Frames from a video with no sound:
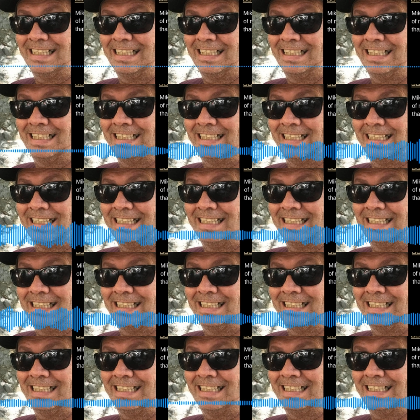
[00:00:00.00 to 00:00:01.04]
So here's what I'm
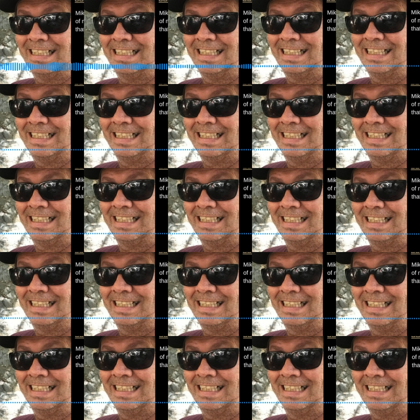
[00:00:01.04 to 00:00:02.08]
going to do.
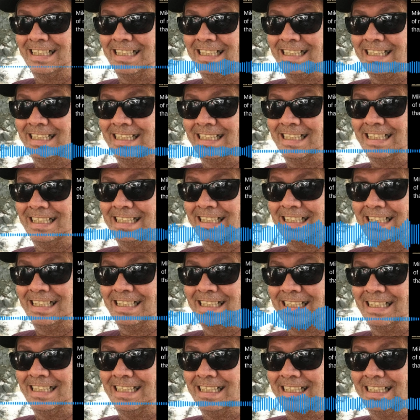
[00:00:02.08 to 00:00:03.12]
I'm going to snap
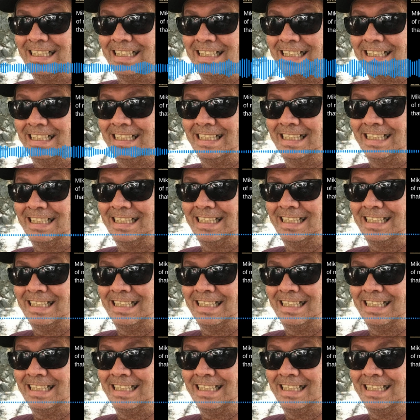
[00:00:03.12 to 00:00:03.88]
my fingers,